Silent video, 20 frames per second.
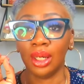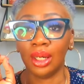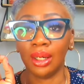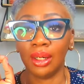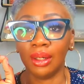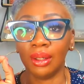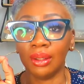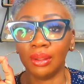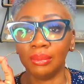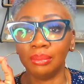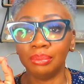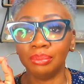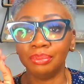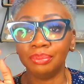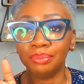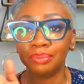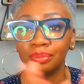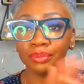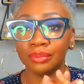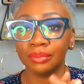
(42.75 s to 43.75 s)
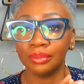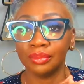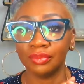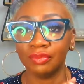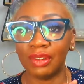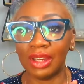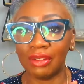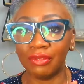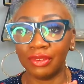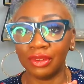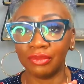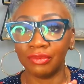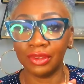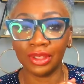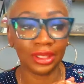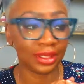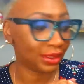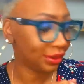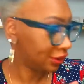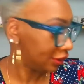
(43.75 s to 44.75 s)

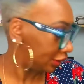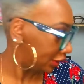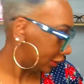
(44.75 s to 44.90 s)
FabFitFun.